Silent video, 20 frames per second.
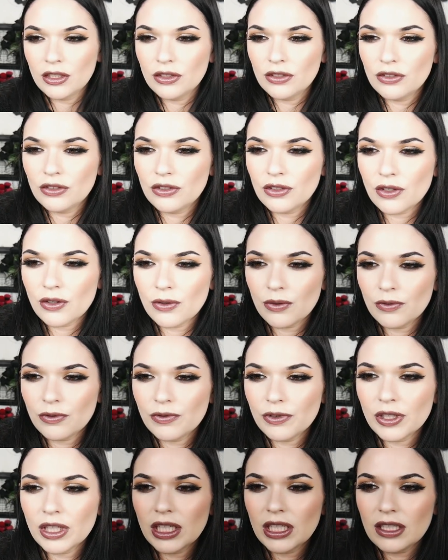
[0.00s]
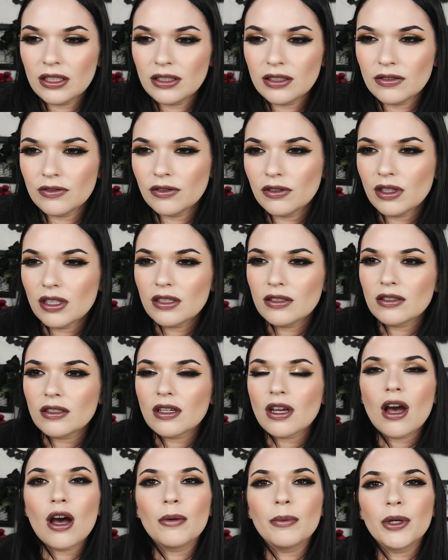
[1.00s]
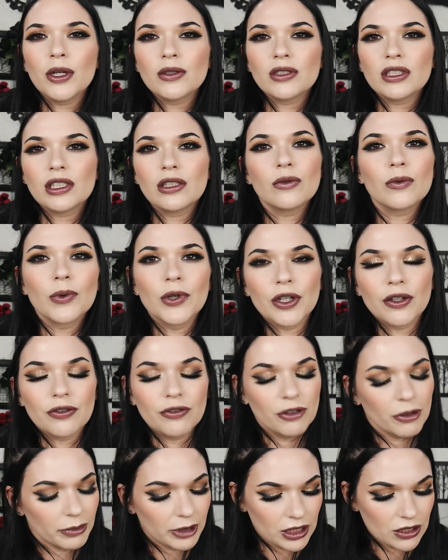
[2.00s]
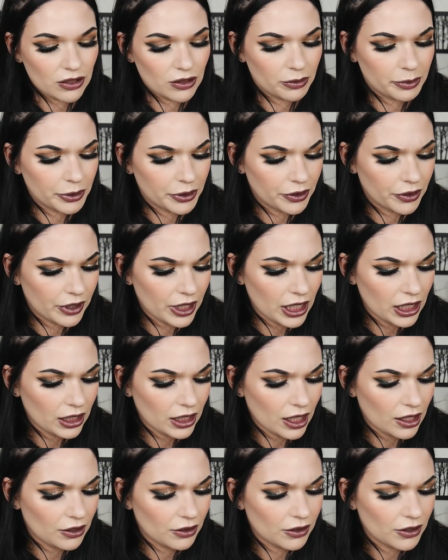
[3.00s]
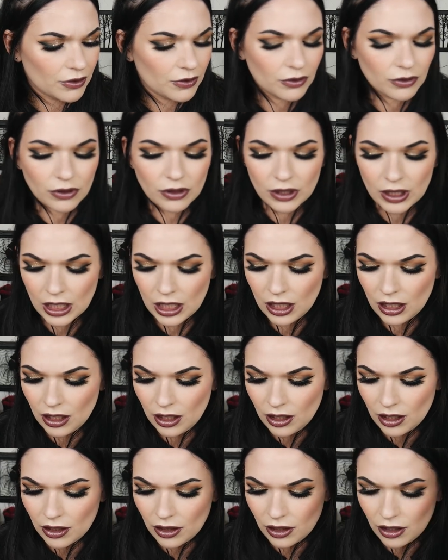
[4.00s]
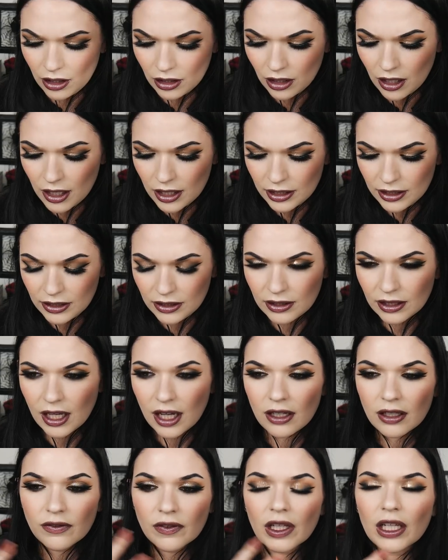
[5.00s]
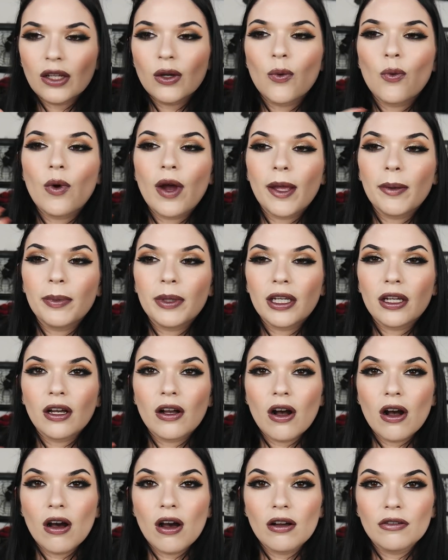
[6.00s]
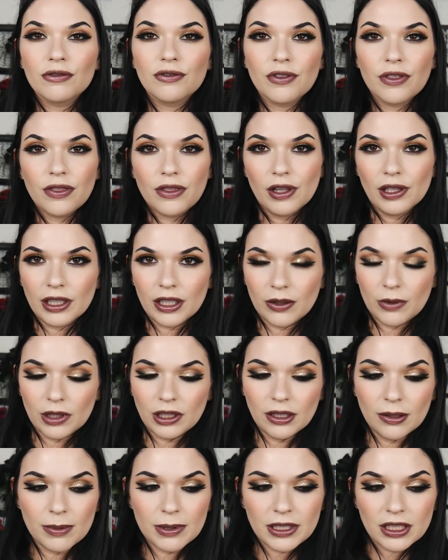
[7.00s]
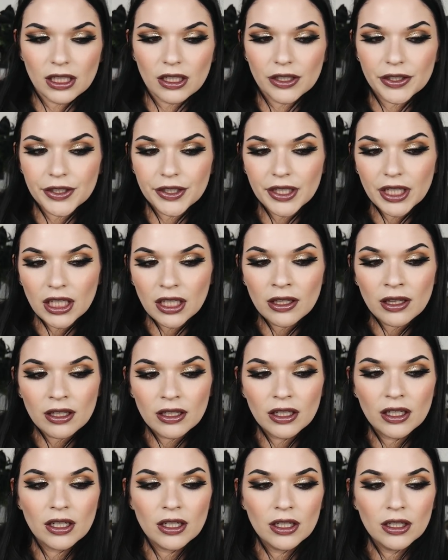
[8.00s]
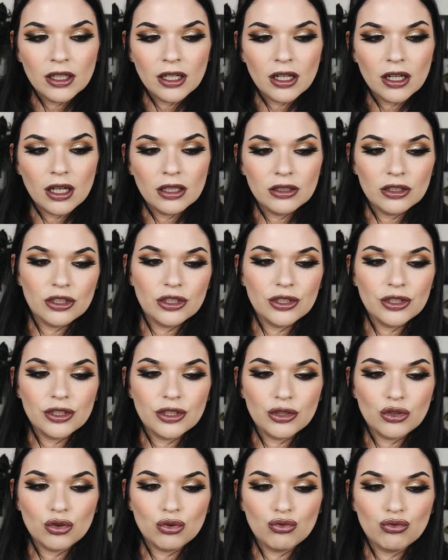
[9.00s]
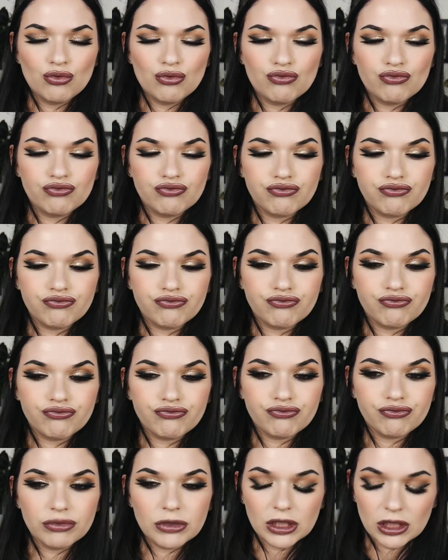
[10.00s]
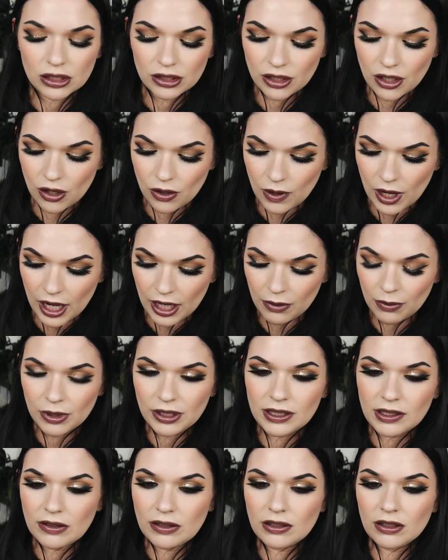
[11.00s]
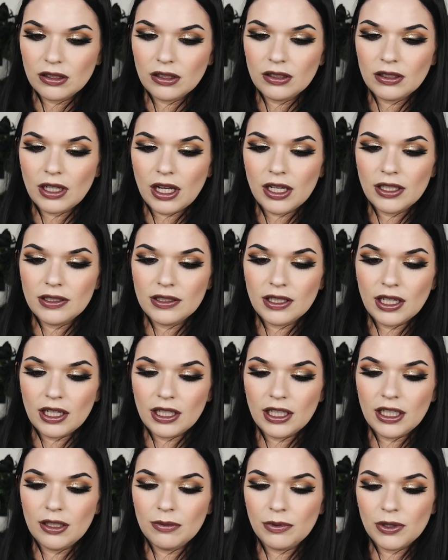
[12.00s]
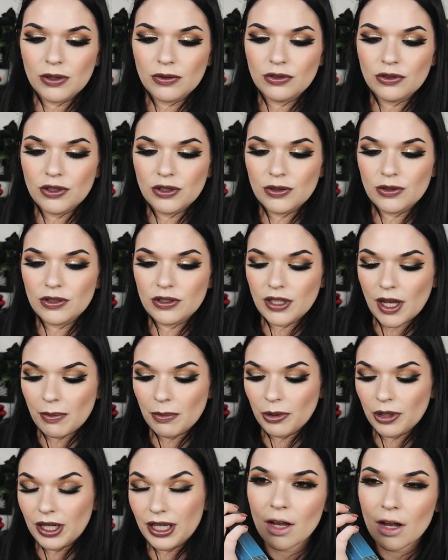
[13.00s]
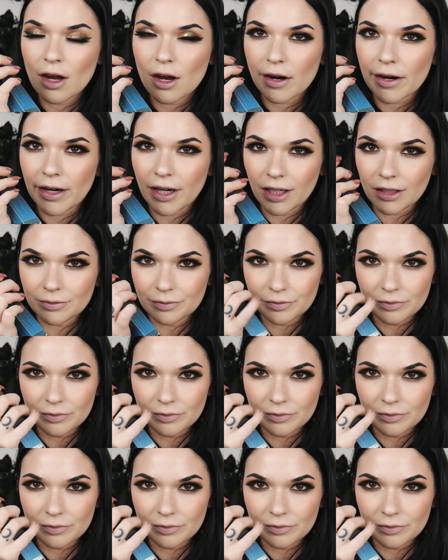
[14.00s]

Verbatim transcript: So for this, this combo didn't work for me super great. I don't know gloss is kind of like wiping off the liquid lipstick underneath. So I would, I'd say keep those two separate. All right,